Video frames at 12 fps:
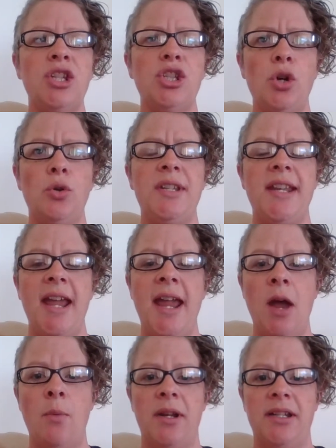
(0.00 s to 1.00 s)
So
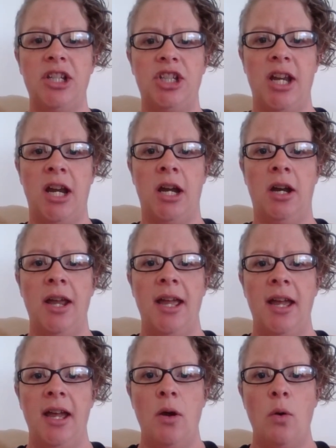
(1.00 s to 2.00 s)
today I want to share
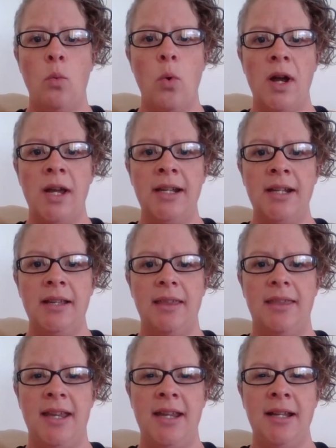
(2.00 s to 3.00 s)

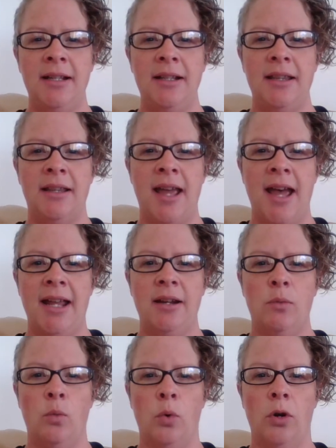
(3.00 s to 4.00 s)
one thing that
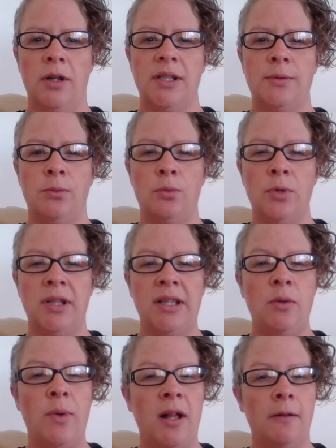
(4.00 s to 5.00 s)
works
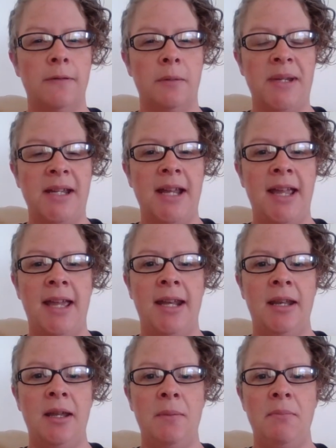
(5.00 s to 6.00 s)
really well for me,
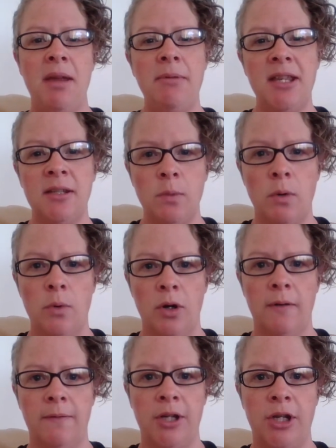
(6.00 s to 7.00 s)
and maybe this won't
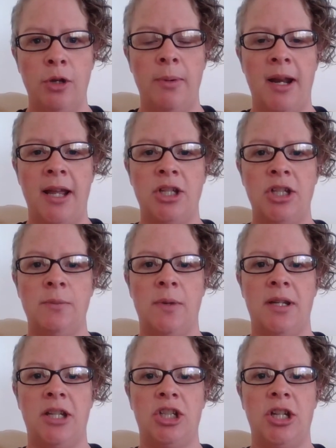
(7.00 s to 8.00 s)
work for you, but I just
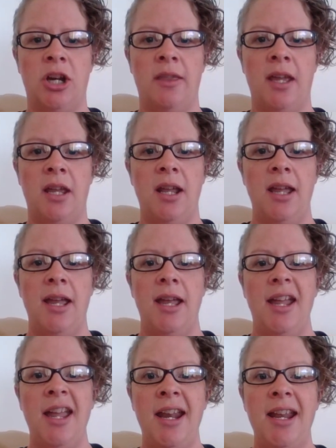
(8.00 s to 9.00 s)
want to share that
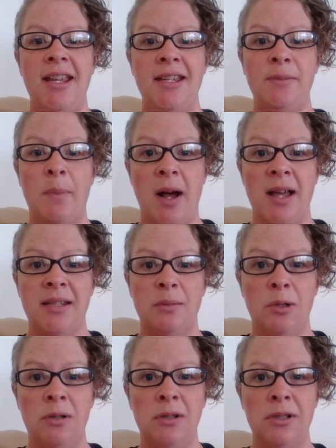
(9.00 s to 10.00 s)
it is
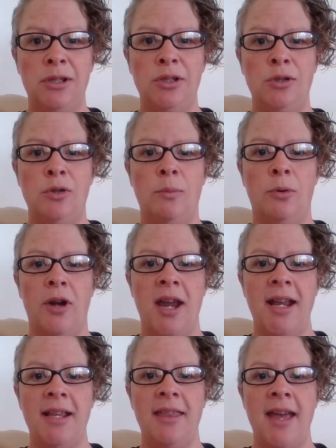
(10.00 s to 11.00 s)
possible to
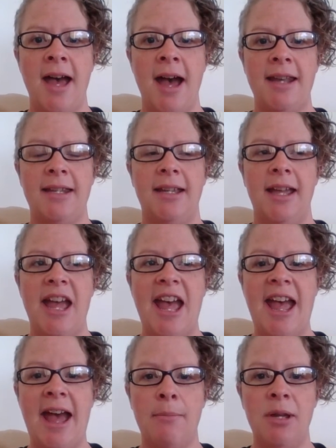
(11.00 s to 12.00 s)
break that
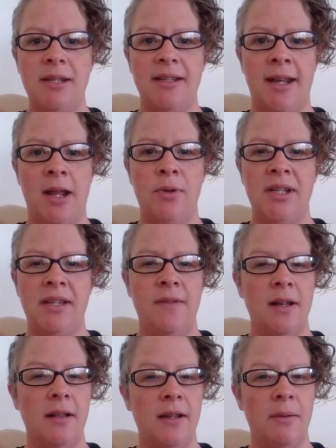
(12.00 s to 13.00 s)
habit. And I wouldn't even
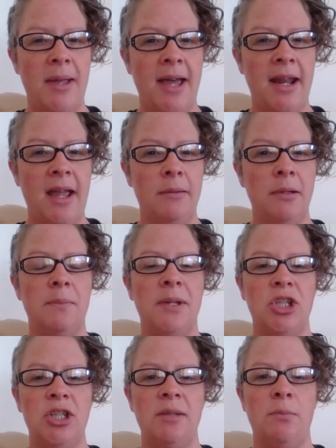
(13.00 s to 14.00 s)
call it a bad habit,
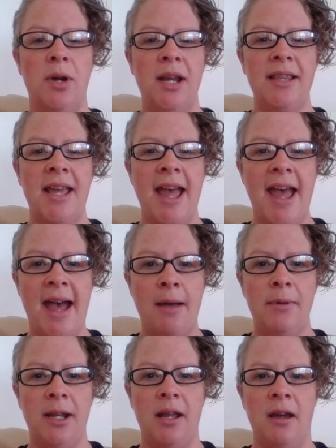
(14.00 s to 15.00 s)
but just break that
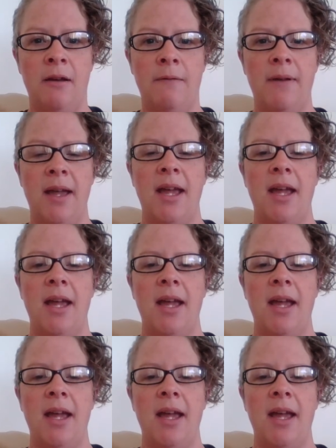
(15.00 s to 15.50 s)
habit of